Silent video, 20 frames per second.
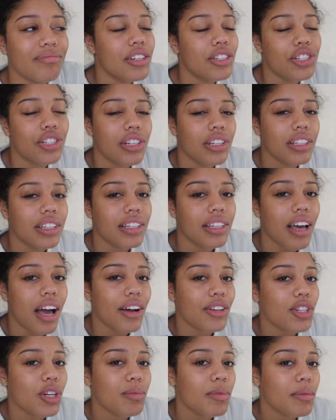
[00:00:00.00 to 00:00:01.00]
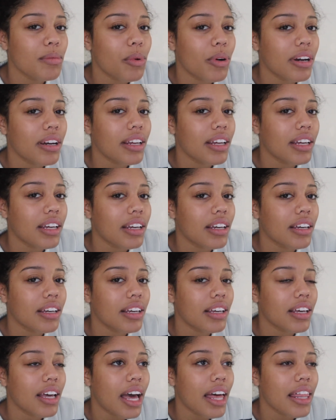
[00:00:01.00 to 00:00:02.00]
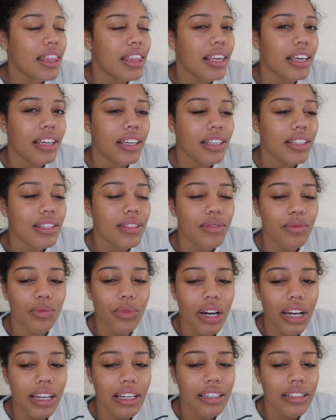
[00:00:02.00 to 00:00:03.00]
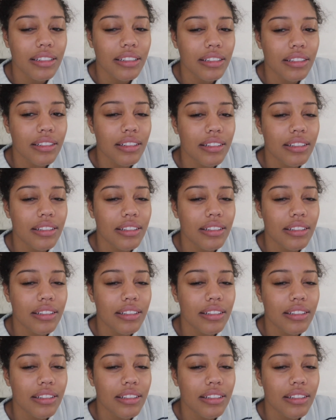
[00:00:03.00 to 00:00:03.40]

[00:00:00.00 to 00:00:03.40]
chilly October morning. I think it rained.